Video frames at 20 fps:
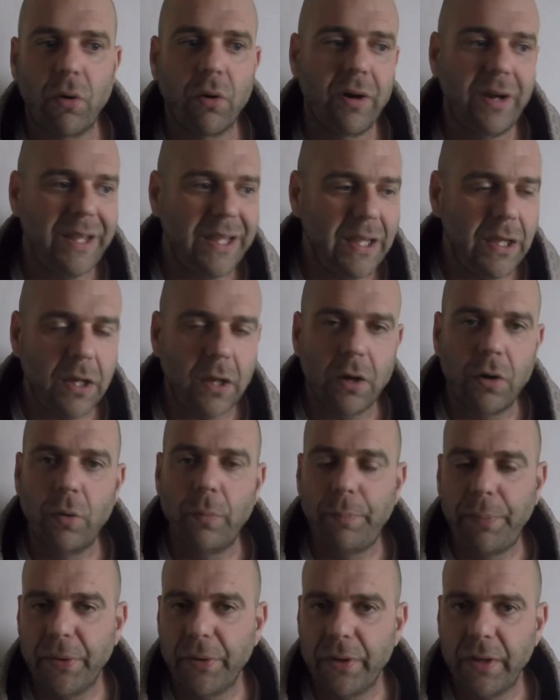or
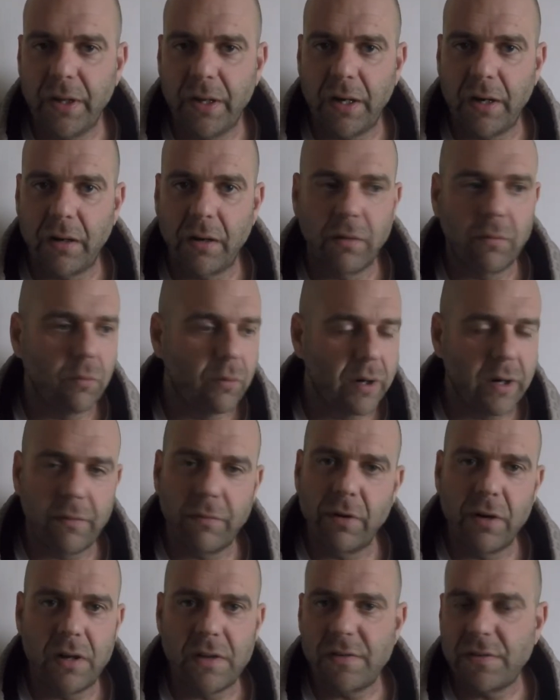eco-billionaire,
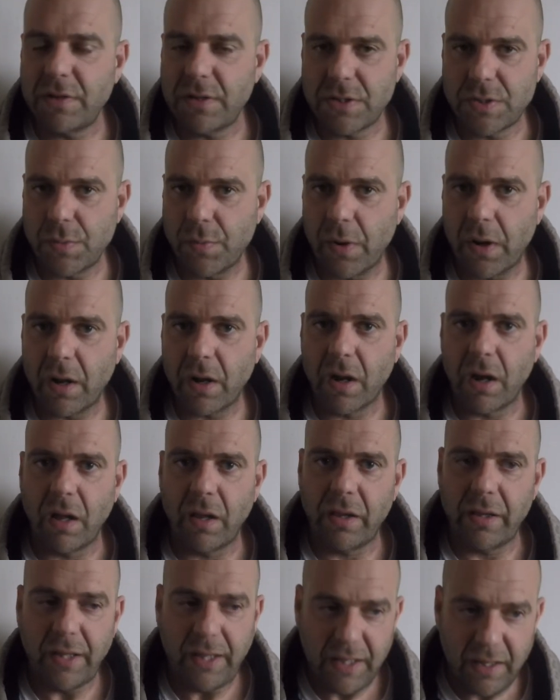whatever it is that you want to call
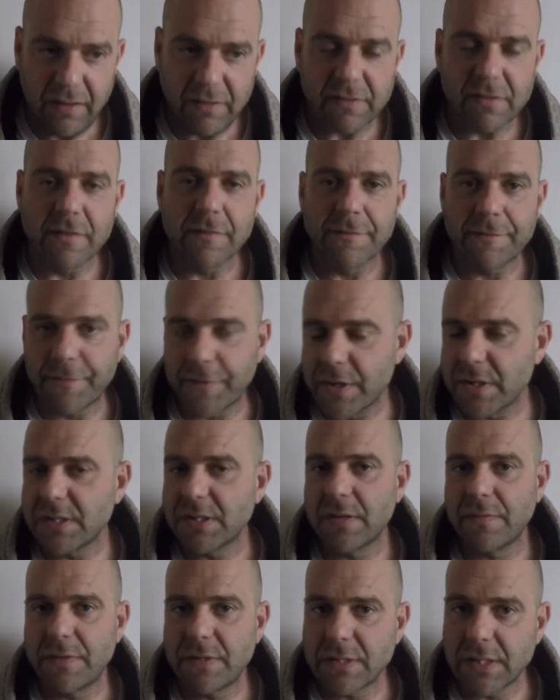it. He is the first
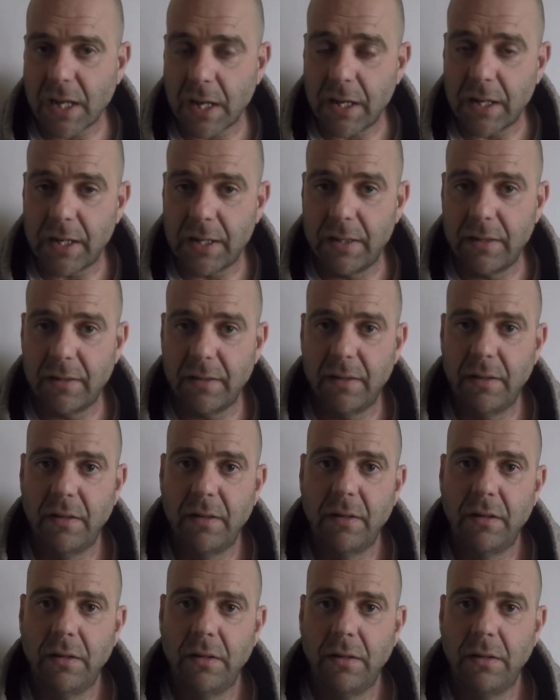of his kind.
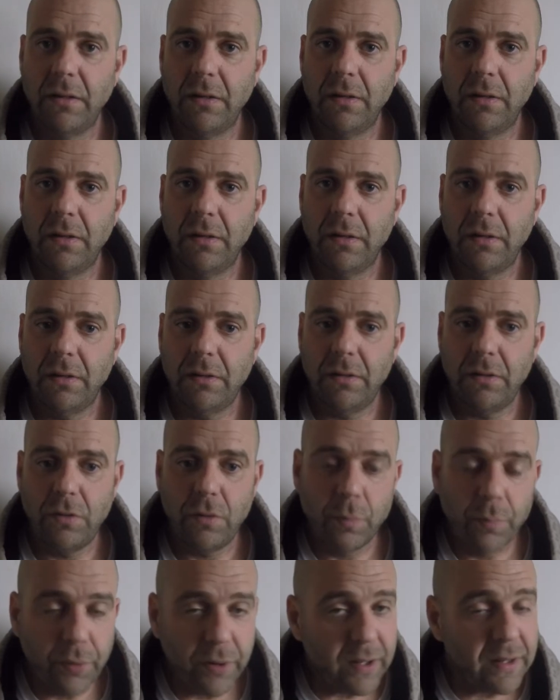
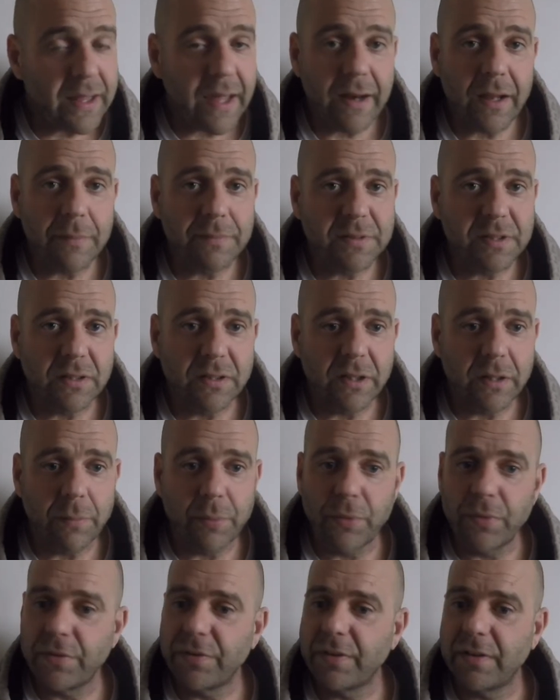You bring that up to
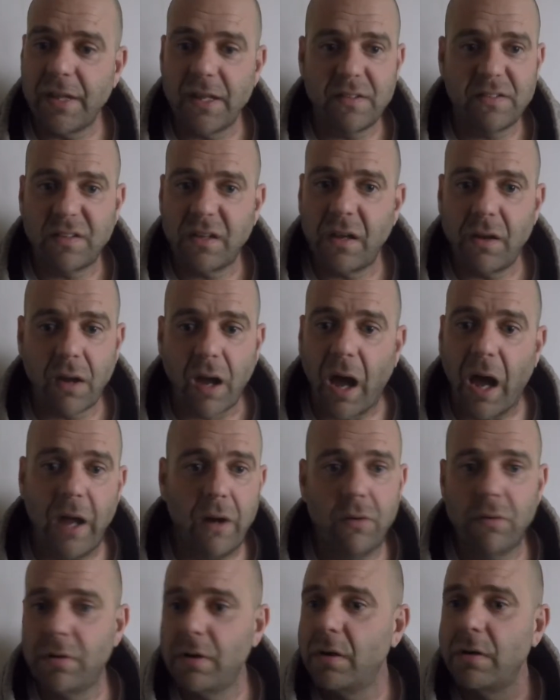liberals and they say, I
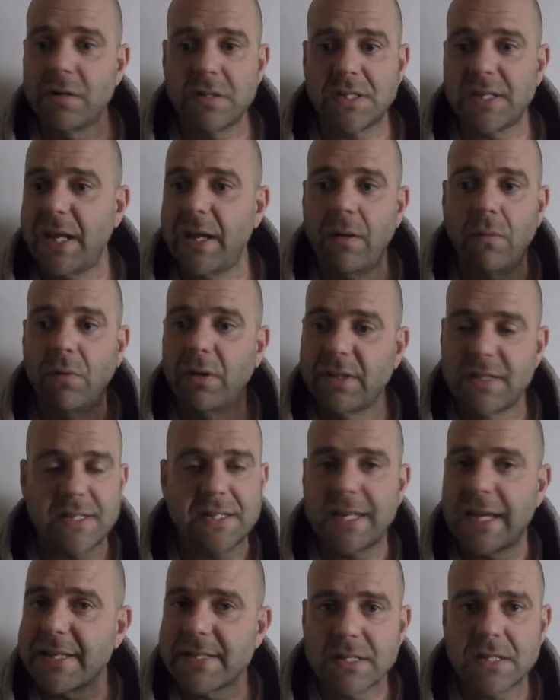don't understand what this
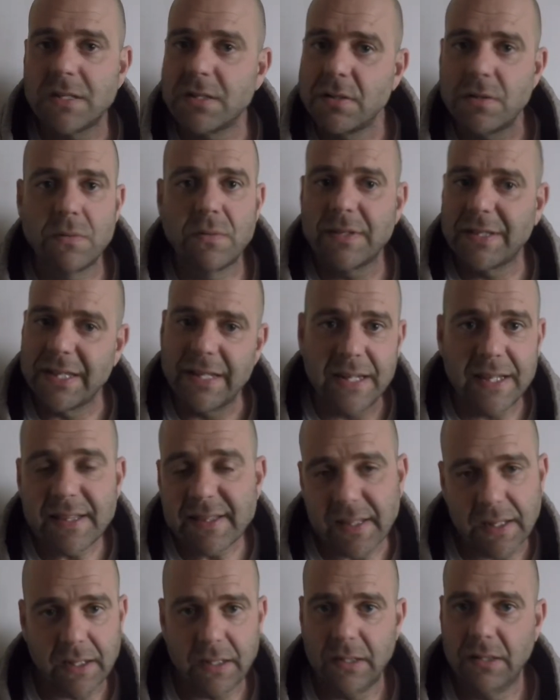has to do with
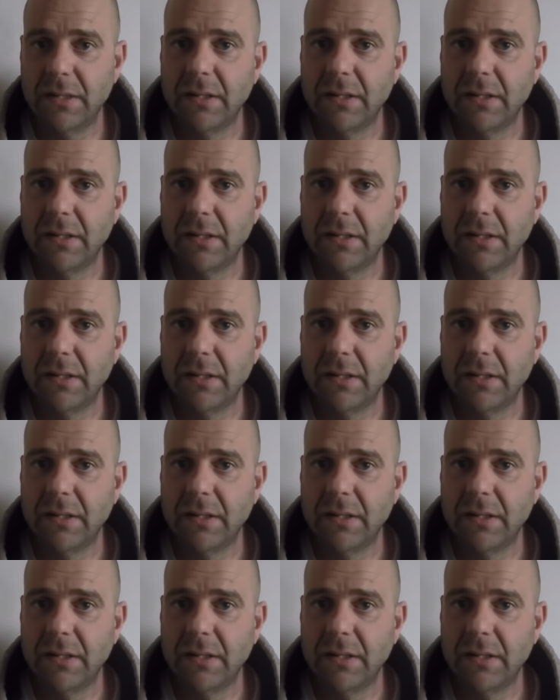anything.